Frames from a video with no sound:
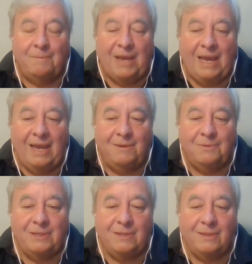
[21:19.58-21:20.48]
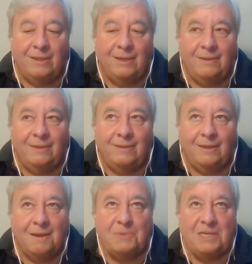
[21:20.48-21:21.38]
bag with the
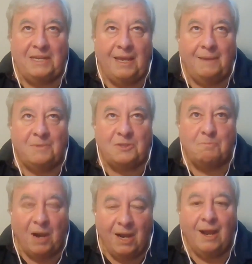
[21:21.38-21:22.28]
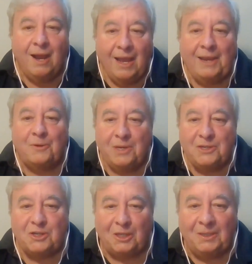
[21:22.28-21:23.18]
company name is Bug Eye
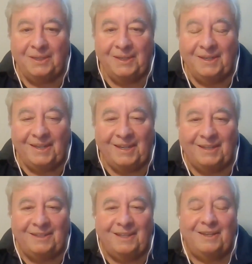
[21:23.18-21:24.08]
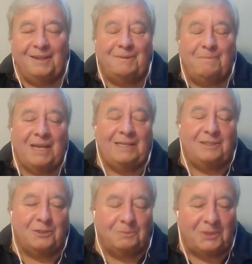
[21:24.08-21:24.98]
Original, and Mike
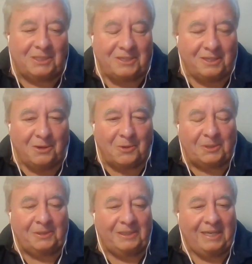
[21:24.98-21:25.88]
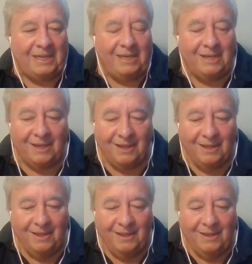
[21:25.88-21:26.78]
Turnbull is the owner, and
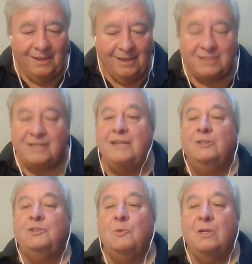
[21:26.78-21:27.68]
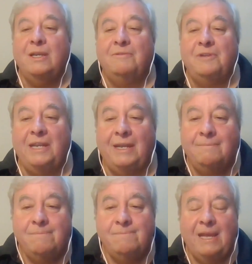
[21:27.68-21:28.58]
he cycled to work every day,
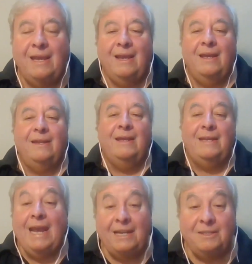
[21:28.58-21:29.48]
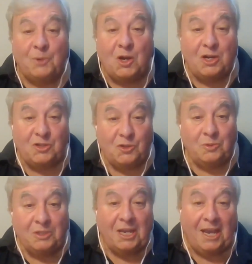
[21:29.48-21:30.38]
and then he had to put on a
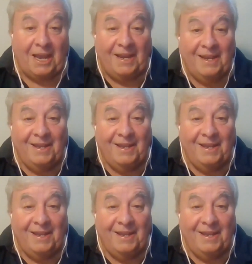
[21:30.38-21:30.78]
suit and tie